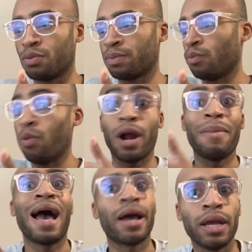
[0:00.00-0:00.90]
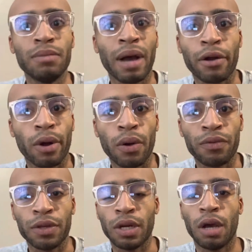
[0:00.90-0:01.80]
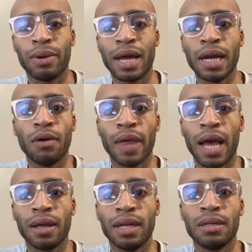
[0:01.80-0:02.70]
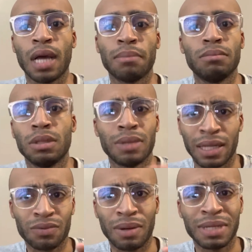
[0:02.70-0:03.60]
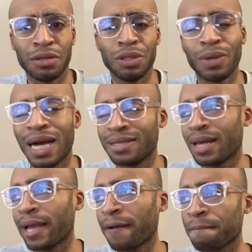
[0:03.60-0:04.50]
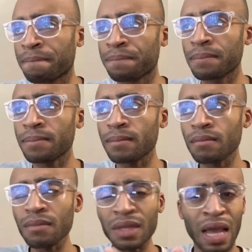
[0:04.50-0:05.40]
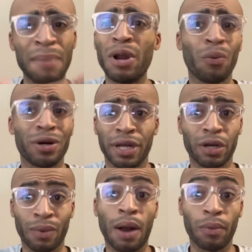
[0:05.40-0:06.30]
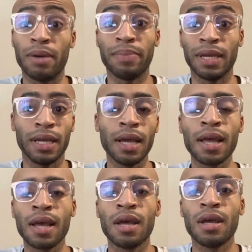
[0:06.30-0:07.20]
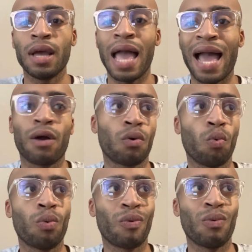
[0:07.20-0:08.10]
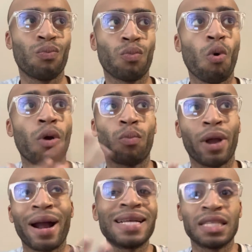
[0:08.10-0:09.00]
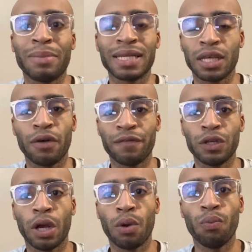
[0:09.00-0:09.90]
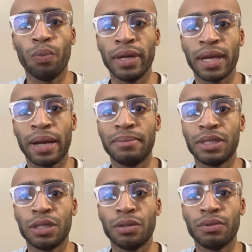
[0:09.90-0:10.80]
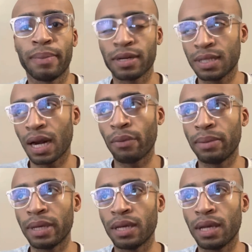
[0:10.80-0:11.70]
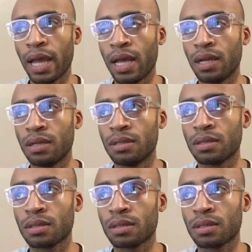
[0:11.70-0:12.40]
where I'm at in my growth, and I know that, and that's what I'm telling you guys, like, I'm nowhere near where I want to be at, or where I see myself, when it comes to the person that I want to be, and